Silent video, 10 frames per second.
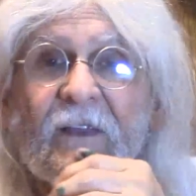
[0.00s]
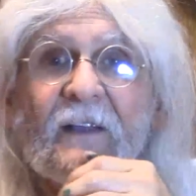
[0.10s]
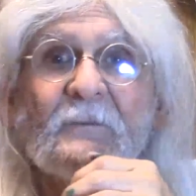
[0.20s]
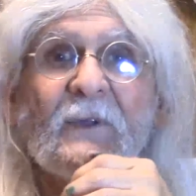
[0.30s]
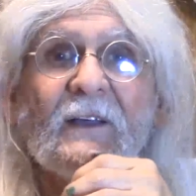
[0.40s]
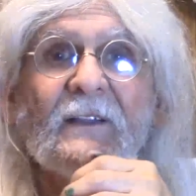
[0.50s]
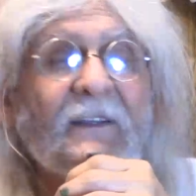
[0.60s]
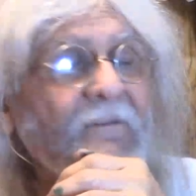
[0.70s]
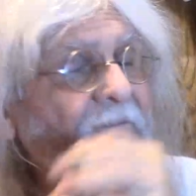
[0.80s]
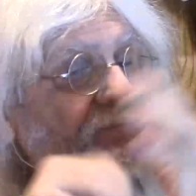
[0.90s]
that pin,
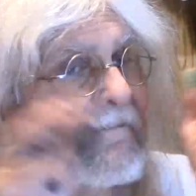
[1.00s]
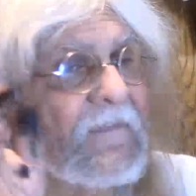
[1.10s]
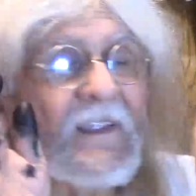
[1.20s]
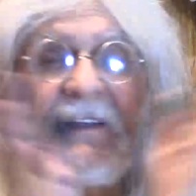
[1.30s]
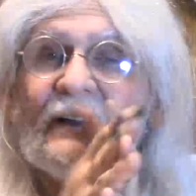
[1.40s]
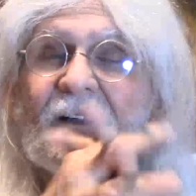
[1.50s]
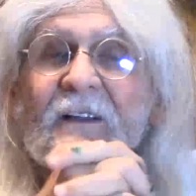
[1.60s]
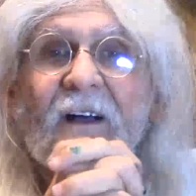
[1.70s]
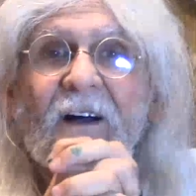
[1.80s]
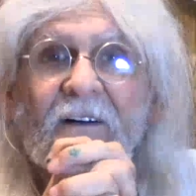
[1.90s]
and
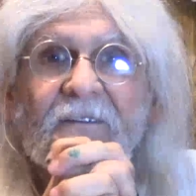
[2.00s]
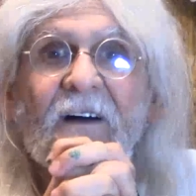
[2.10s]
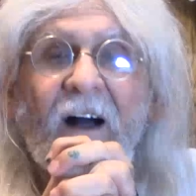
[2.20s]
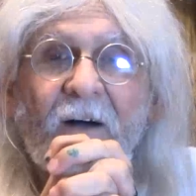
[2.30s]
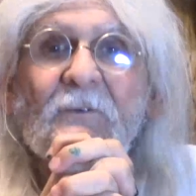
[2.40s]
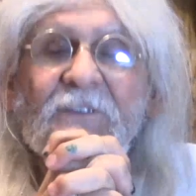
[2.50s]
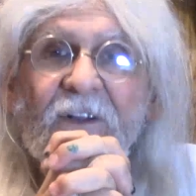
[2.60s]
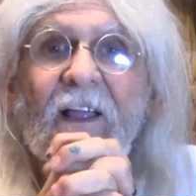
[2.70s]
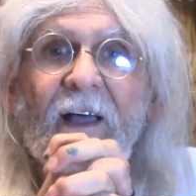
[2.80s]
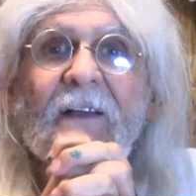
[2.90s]
I was
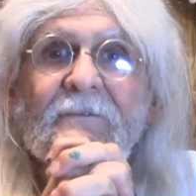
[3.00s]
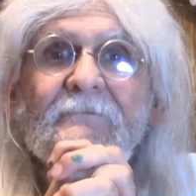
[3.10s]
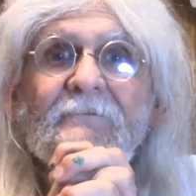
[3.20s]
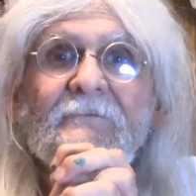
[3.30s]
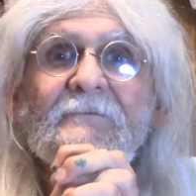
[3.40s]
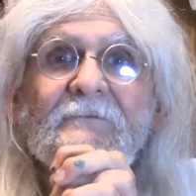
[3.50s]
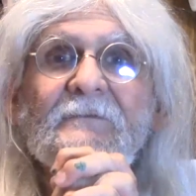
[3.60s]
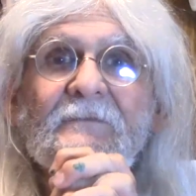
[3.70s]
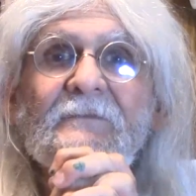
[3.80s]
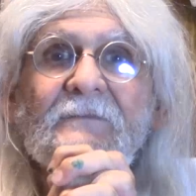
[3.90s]
glad.
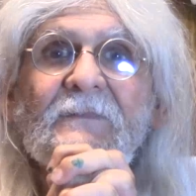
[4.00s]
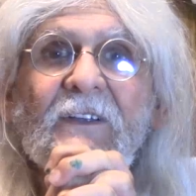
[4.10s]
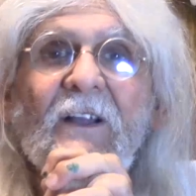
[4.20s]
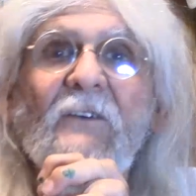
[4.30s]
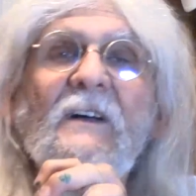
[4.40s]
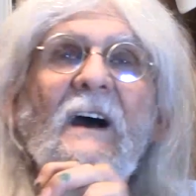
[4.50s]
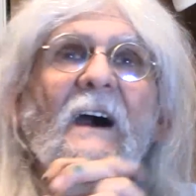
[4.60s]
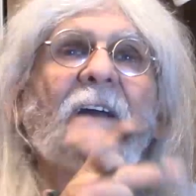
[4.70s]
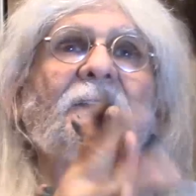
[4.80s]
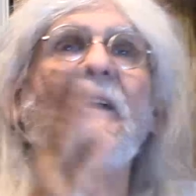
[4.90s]
You know,
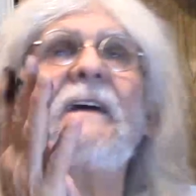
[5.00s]
I think